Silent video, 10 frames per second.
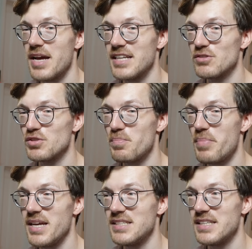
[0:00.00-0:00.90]
And this was
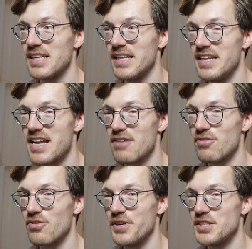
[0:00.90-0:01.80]
basically
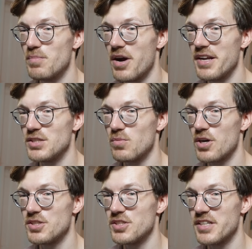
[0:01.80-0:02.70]
never reached by these
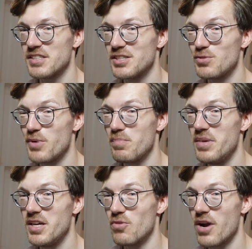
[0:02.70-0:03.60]
watches. There's this weird
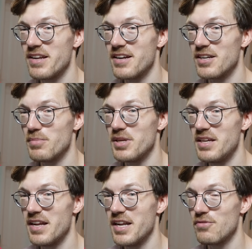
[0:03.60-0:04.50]
peak right here in the
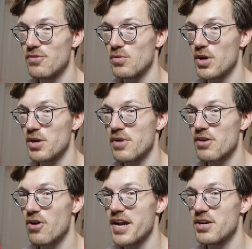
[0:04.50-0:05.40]
beginning for the one on my
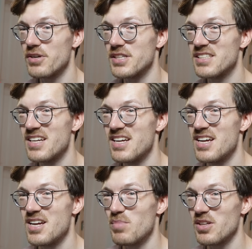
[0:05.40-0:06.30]
right wrist,
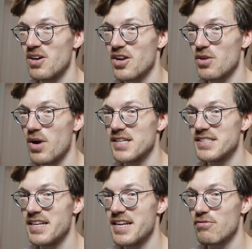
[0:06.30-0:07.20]
but otherwise
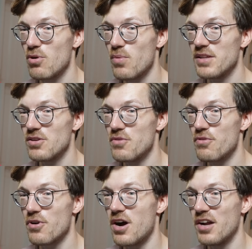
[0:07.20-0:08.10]
they never went
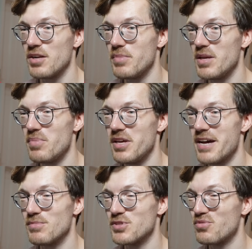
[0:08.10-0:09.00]
over one hundred B P
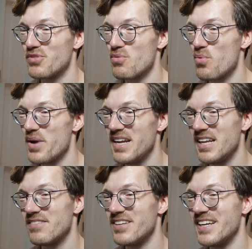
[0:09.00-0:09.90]
M. So for
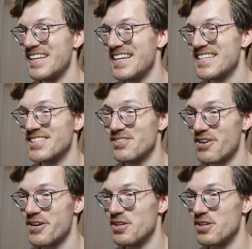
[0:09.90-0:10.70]
weightlifting, it isn't very